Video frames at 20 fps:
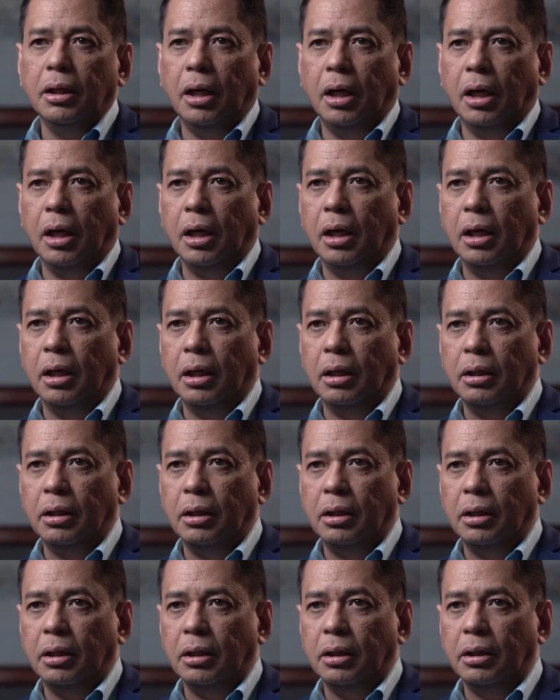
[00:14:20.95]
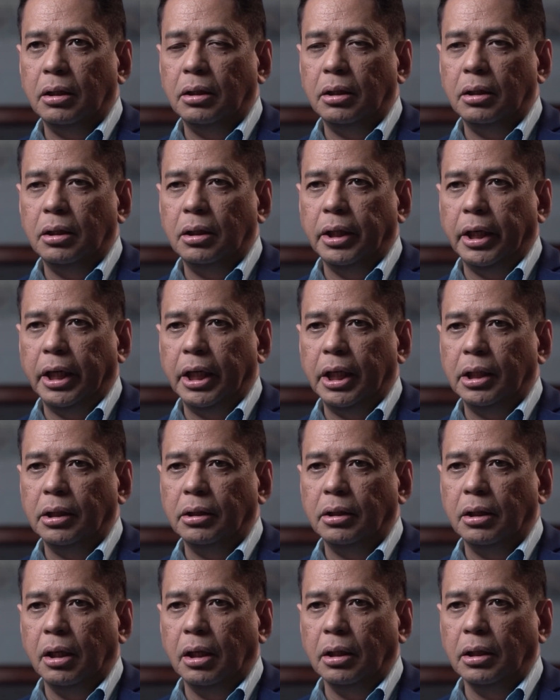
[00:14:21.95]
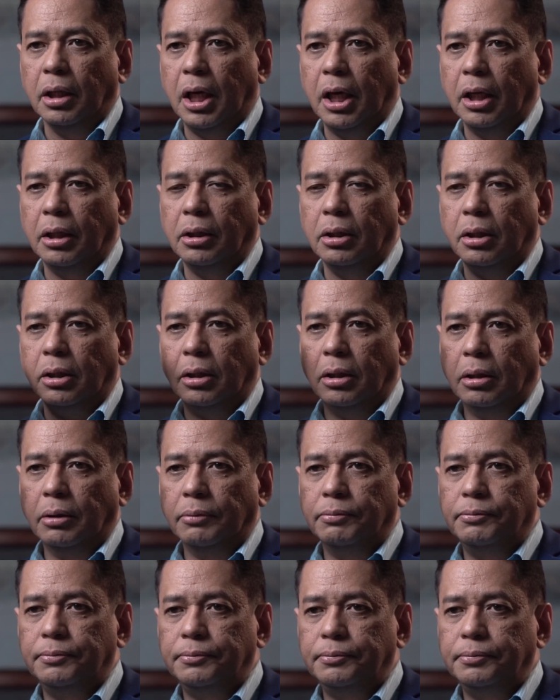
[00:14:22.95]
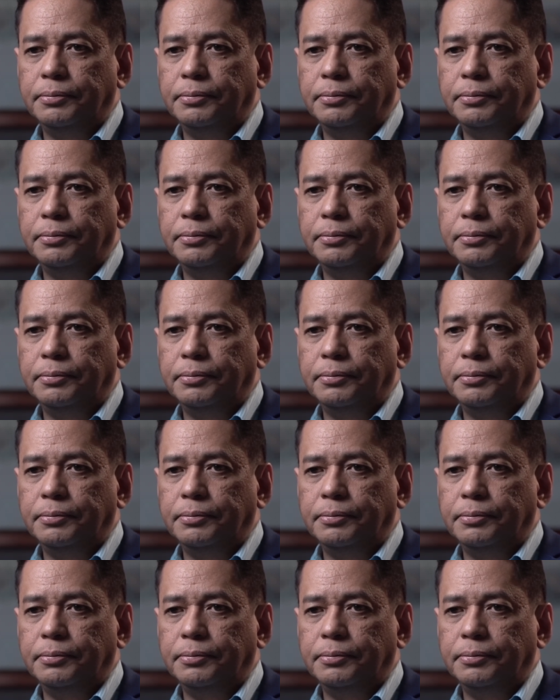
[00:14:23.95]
and a lot of,